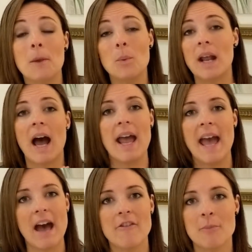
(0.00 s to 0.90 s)
When I
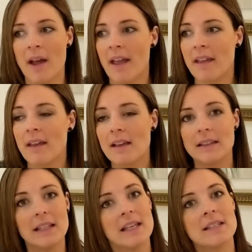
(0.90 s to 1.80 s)
have my
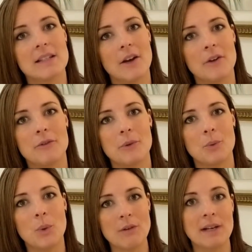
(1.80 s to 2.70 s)
list of
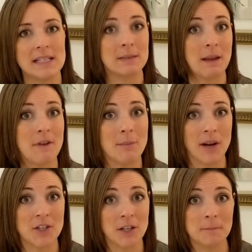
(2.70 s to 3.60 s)
what raises my
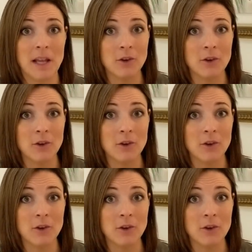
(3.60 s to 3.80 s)
vibration,